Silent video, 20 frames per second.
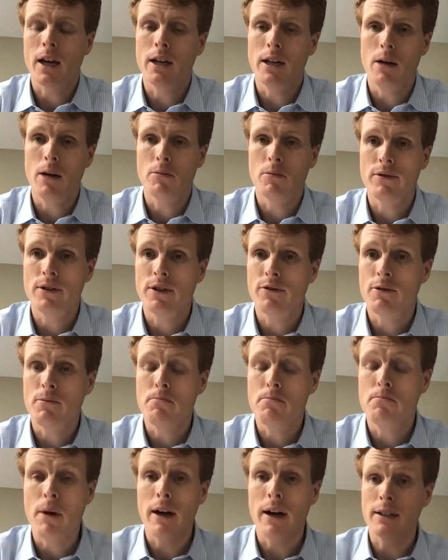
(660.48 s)
a number of different
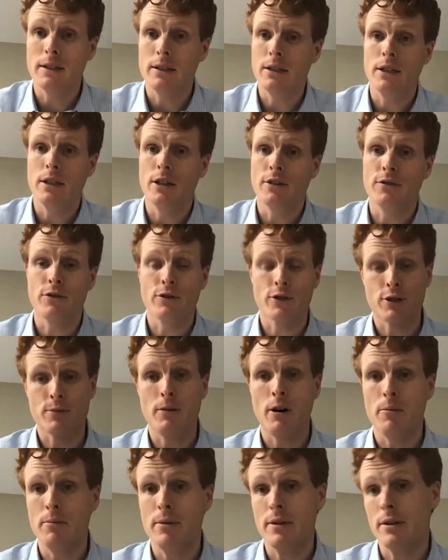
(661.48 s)
buckets here for
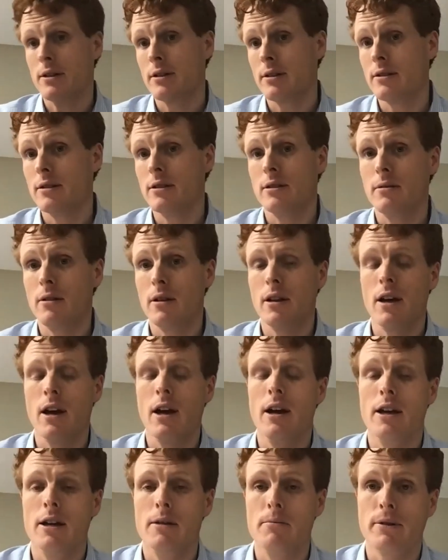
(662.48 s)
small businesses
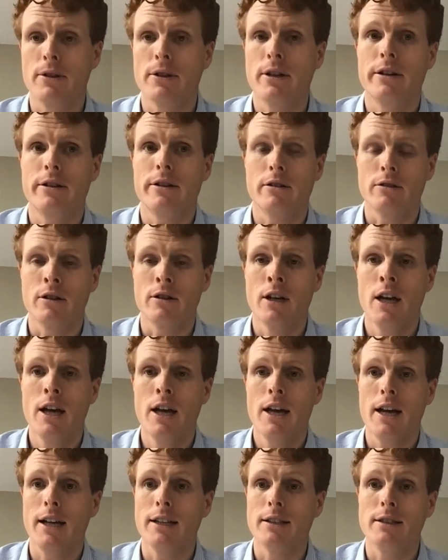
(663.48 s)
in particular.
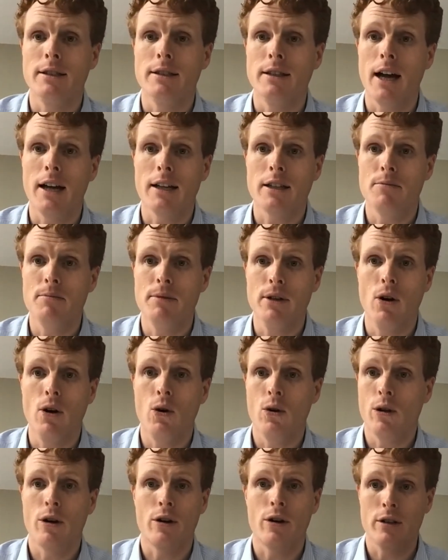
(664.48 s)
It's not to be
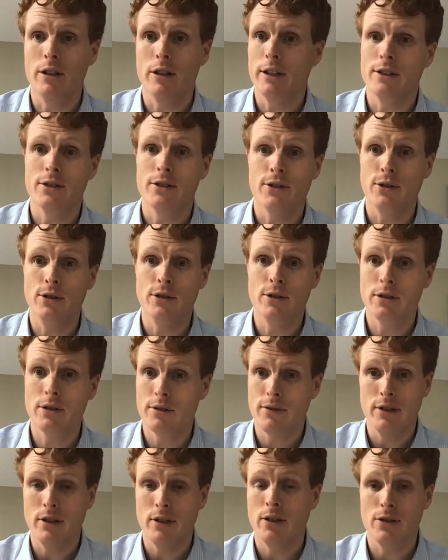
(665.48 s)
wholeheartedly
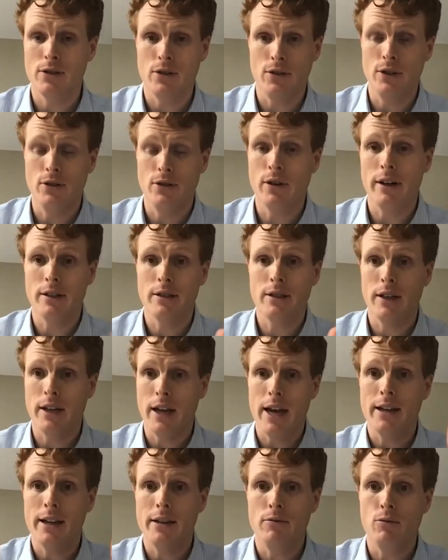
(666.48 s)
exclusive. It's also to try to say,
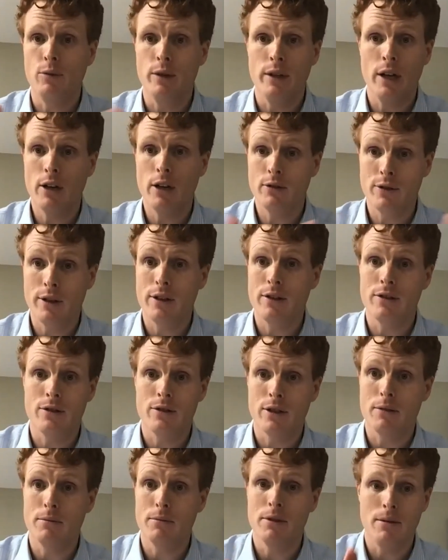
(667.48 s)
hey, we know that
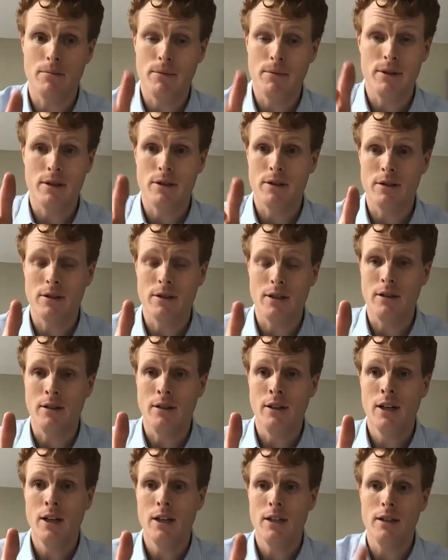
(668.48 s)
there's going to be some businesses that
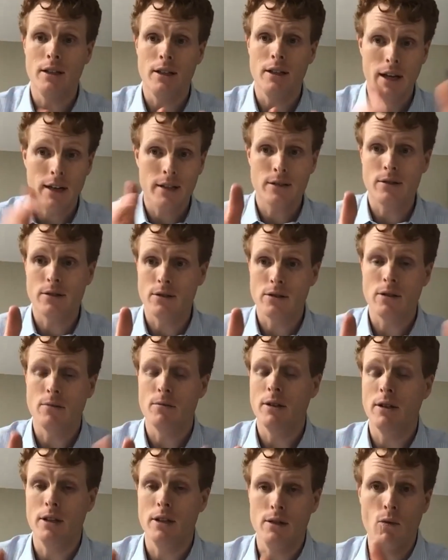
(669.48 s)
need X, there's some
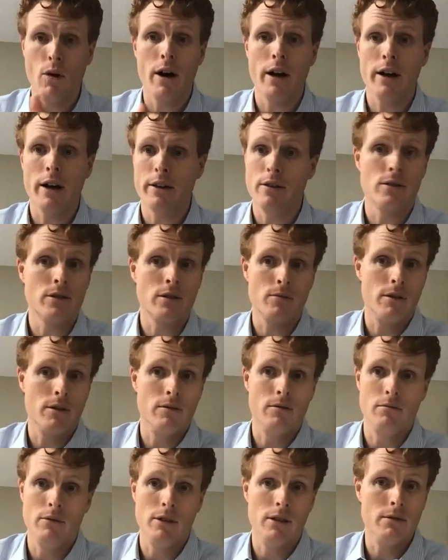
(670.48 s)
that need Y, there's some that
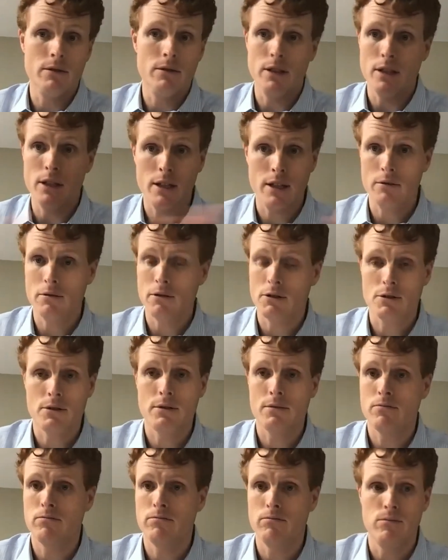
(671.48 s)
need Z, and
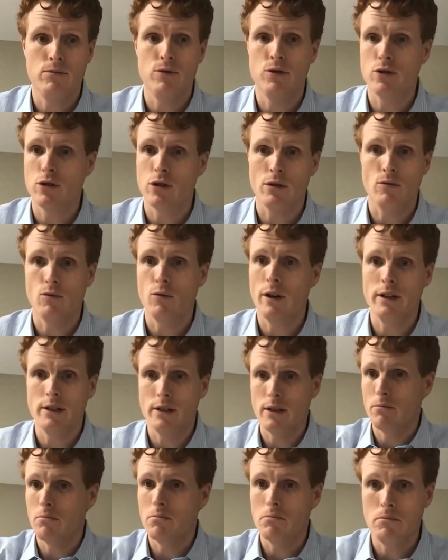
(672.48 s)
there's certain ways
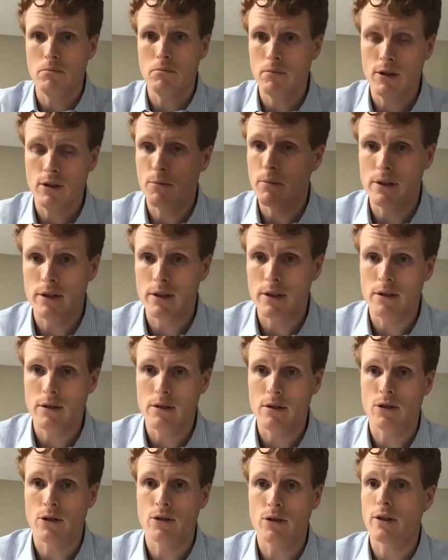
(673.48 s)
that either businesses
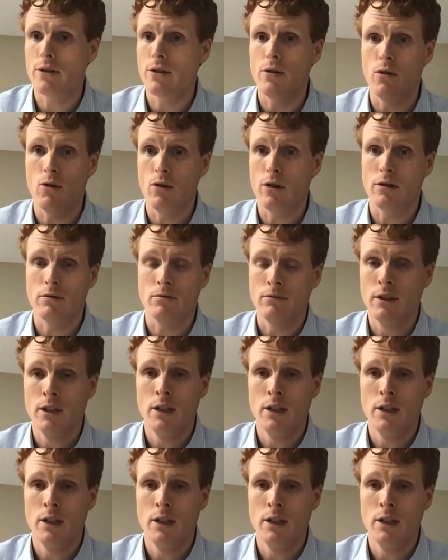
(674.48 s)
are structured or